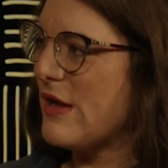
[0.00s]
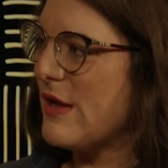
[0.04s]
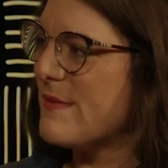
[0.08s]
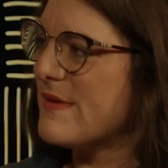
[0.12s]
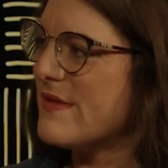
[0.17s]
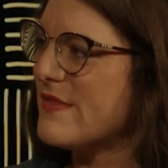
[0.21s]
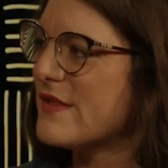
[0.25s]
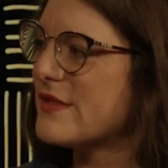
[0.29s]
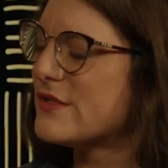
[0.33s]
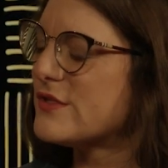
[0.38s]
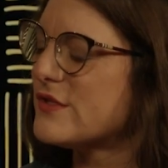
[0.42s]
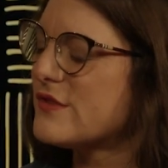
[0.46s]
I
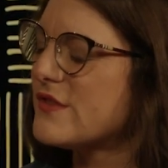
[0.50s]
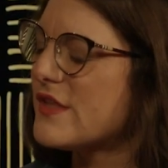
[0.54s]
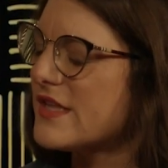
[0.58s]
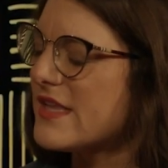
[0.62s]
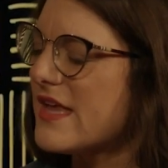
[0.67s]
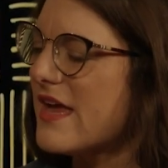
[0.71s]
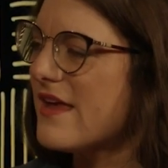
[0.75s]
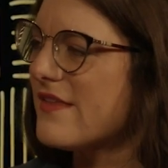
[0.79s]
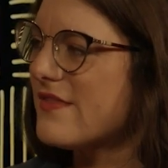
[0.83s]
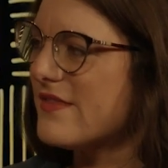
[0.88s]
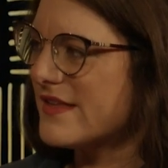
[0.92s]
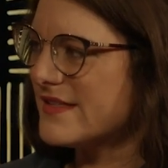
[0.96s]
mean, that's
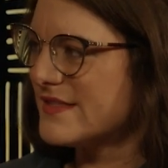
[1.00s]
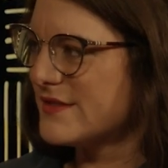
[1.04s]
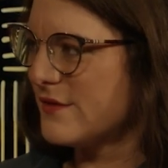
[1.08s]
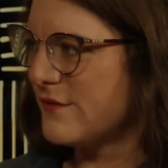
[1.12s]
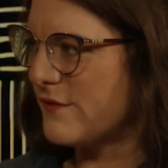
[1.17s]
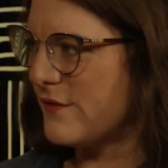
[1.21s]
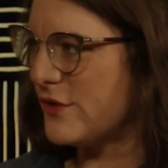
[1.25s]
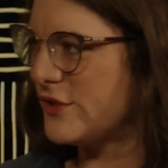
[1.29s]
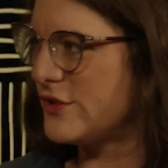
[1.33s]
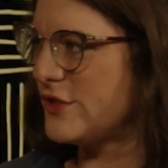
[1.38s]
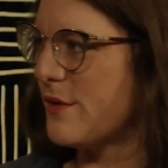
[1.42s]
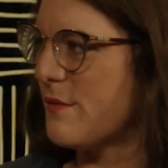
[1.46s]

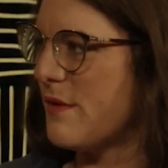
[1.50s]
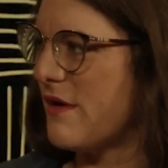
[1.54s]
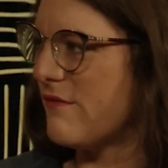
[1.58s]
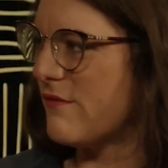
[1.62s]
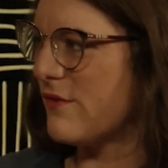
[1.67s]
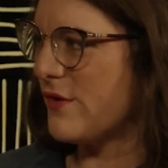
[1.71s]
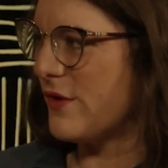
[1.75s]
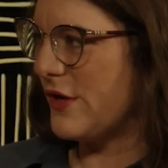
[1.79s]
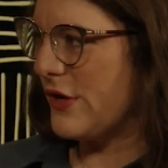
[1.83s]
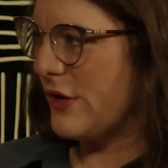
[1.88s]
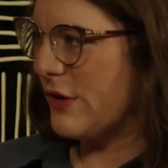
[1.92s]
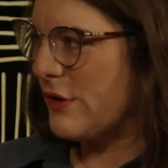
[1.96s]
the first time
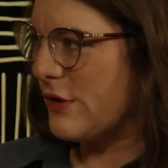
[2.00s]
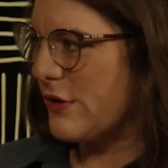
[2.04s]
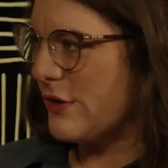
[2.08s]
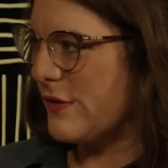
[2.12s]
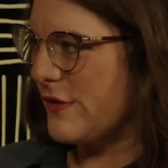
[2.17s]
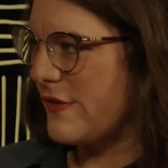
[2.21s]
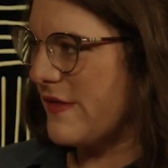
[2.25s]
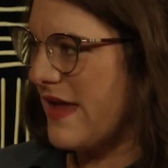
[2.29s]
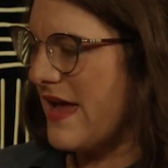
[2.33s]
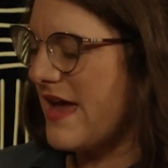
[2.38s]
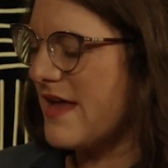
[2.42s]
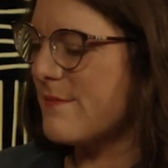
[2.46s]
I've really
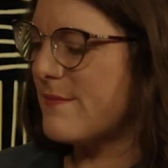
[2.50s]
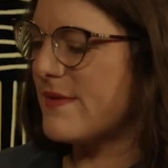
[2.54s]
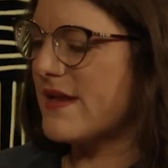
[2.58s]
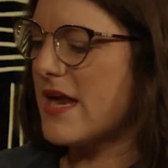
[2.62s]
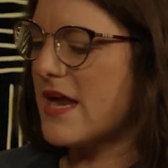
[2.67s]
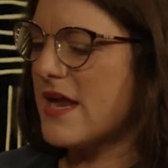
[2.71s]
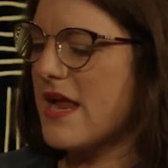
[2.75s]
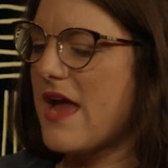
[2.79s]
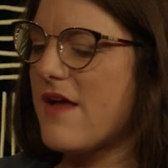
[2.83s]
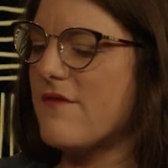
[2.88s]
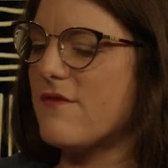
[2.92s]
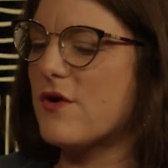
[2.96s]
heard that, but
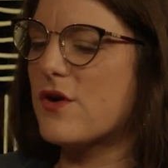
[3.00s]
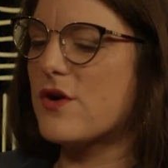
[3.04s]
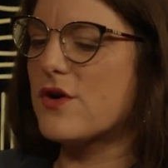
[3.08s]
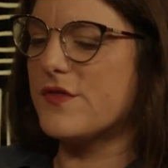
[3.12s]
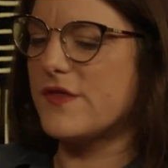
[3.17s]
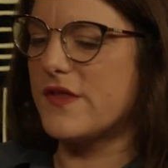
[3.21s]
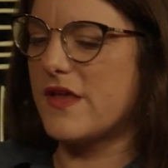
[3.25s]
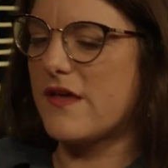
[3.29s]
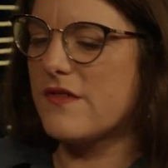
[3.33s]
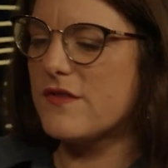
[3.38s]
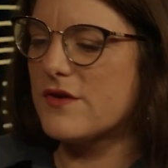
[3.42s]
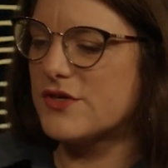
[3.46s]
I've
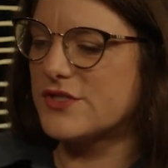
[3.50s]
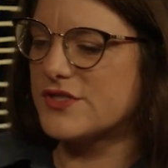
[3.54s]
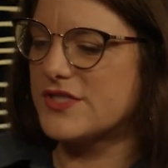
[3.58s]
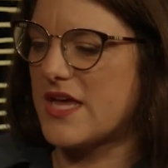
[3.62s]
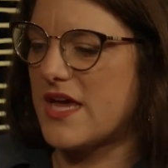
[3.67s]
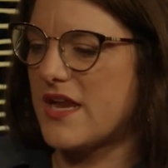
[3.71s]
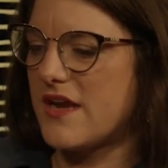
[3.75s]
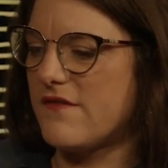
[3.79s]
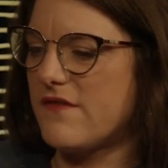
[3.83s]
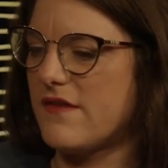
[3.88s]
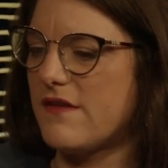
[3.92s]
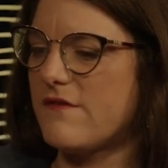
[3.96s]
heard the other
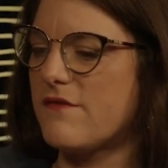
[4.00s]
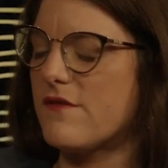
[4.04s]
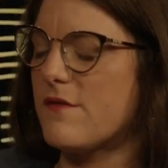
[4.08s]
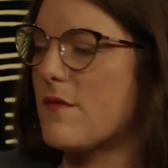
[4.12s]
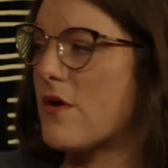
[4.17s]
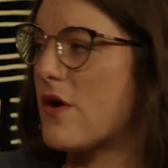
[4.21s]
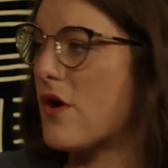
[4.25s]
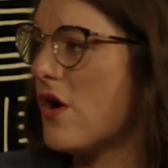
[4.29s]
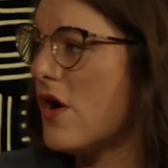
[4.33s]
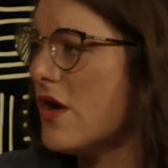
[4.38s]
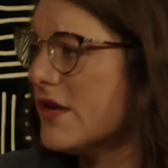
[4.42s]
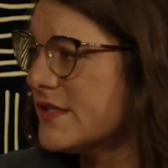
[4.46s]
side of it
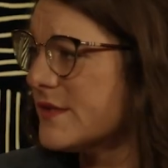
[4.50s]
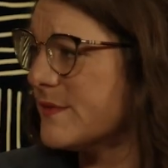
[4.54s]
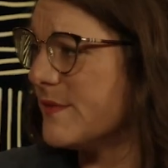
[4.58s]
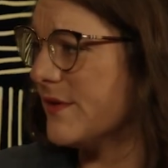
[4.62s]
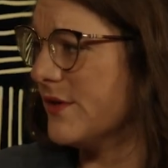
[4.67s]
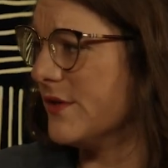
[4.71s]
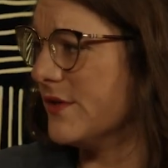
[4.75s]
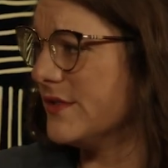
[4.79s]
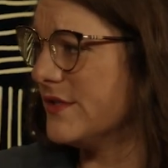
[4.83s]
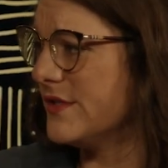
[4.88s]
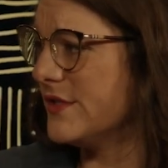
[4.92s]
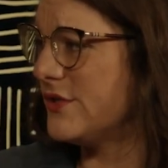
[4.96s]
from our
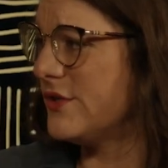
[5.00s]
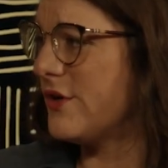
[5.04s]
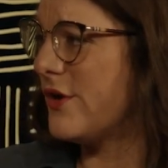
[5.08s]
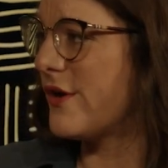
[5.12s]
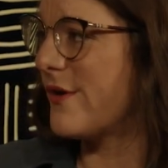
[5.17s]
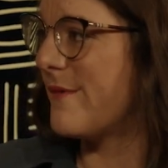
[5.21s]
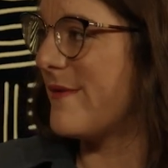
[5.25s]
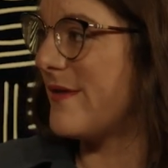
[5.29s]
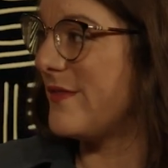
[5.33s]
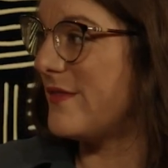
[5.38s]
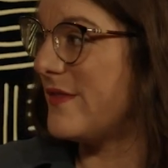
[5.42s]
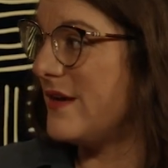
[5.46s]
hospitals that
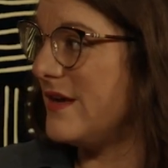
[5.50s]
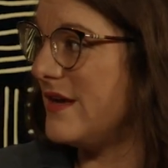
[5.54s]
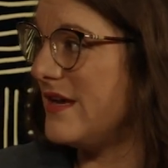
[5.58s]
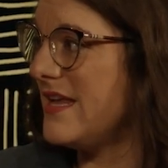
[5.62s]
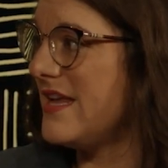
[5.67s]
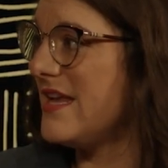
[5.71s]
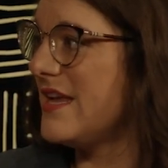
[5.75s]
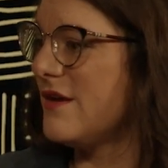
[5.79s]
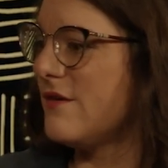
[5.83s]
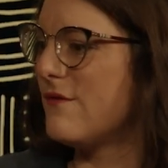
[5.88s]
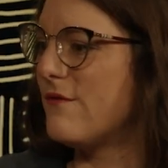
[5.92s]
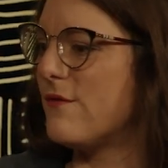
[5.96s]
talk about the
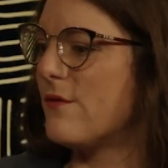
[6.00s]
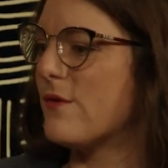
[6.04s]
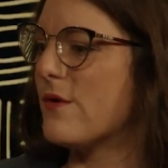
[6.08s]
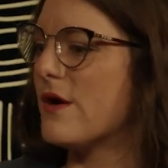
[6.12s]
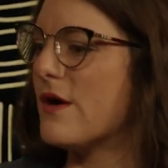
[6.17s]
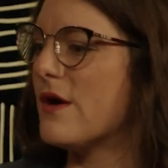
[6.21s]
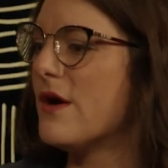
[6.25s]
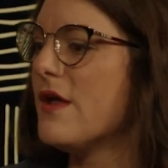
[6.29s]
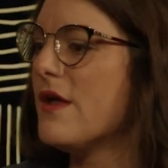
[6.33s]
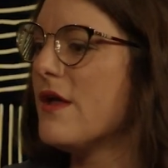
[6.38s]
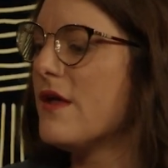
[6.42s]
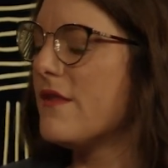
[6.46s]
need
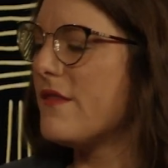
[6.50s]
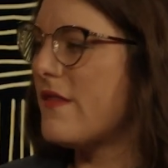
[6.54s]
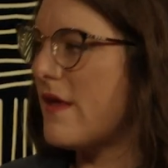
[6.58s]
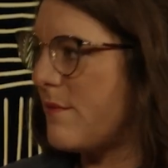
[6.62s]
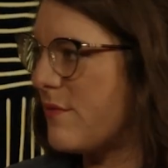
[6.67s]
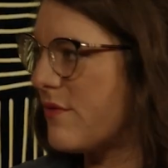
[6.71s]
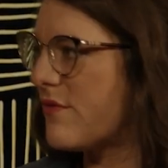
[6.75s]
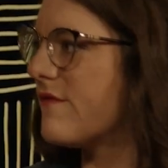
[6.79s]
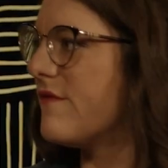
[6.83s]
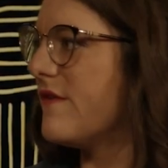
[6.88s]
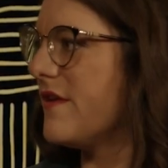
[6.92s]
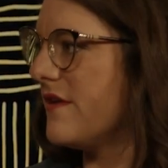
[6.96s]
for
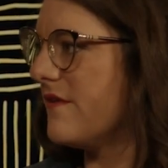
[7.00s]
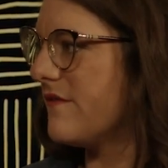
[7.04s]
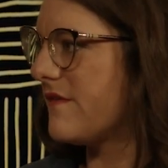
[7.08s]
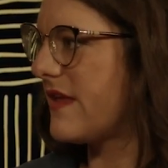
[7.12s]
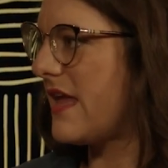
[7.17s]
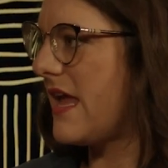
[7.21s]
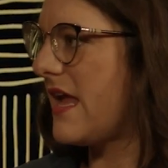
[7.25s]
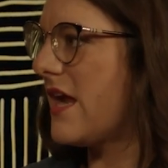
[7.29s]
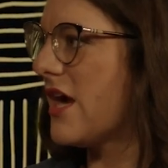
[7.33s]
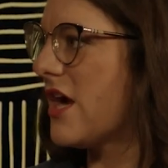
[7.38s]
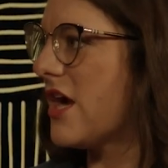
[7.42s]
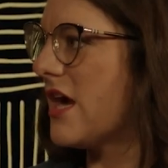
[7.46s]
that preventive
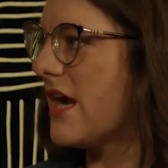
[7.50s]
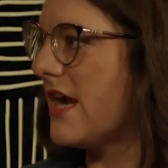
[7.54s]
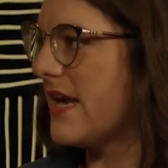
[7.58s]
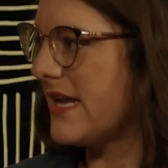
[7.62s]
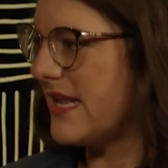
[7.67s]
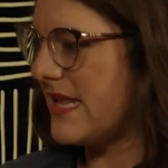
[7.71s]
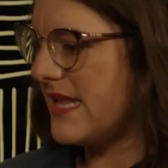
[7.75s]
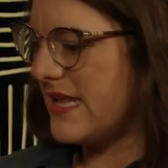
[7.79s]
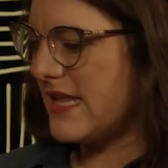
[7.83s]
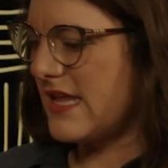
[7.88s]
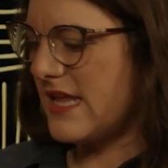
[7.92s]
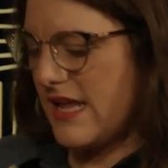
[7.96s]

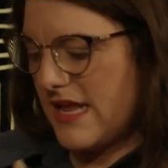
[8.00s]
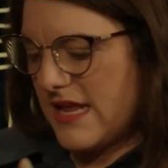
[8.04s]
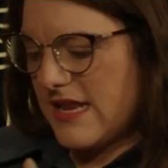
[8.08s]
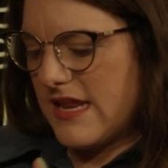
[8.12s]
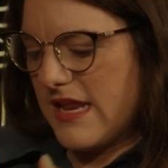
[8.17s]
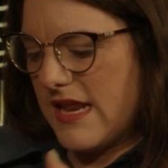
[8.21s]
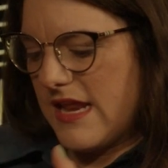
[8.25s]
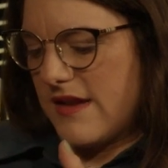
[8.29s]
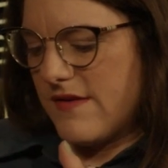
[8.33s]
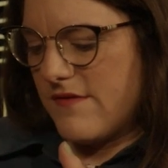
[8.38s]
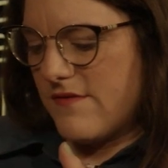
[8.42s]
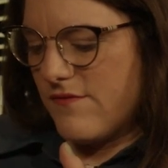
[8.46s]
care
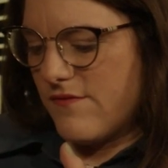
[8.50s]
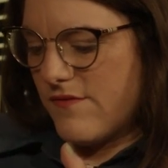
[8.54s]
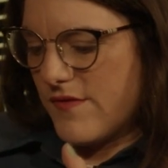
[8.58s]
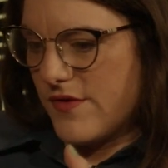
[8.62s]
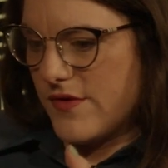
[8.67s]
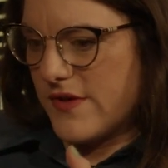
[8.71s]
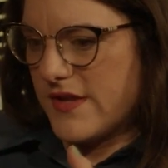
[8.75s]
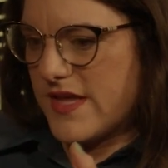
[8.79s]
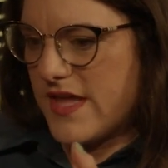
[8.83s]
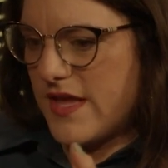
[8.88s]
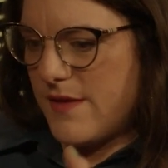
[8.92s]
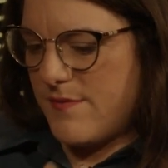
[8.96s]
and
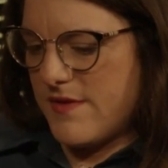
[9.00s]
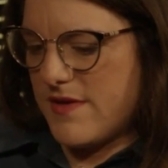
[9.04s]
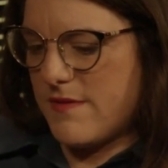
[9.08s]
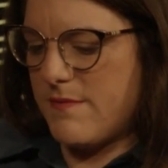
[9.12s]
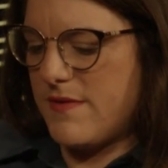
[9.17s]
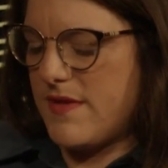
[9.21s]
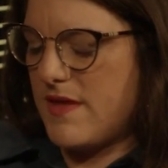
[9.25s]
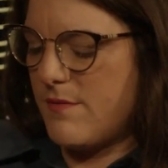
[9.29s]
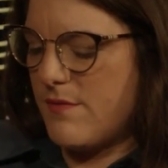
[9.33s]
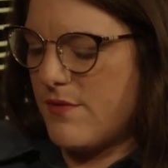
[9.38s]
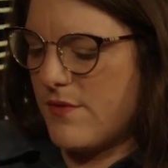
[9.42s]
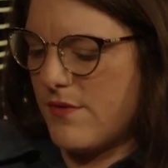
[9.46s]
really keeping
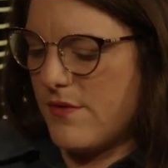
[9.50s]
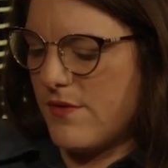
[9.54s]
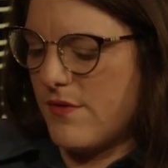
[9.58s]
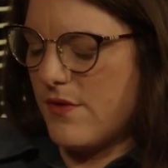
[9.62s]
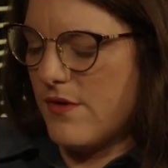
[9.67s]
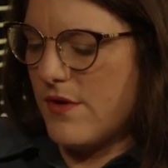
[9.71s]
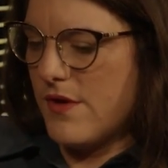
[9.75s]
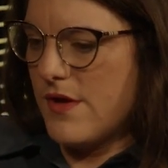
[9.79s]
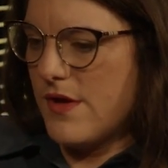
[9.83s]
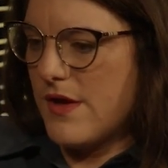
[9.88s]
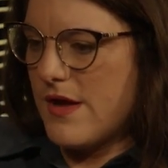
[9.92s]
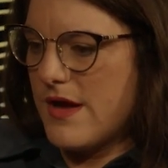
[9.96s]

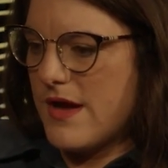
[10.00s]
people